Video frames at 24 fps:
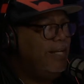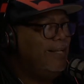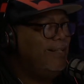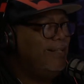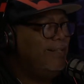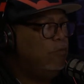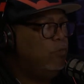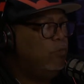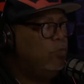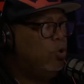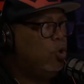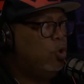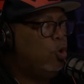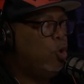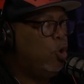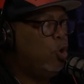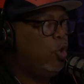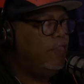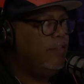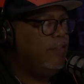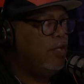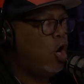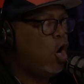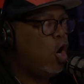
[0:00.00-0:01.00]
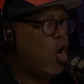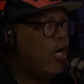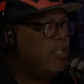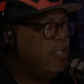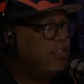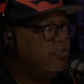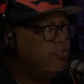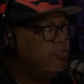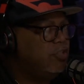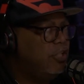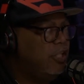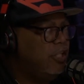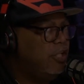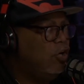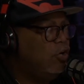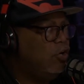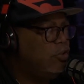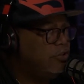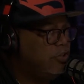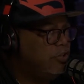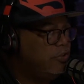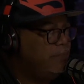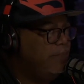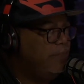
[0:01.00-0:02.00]
all the artists, are they all
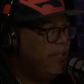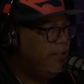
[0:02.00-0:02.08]
just mainly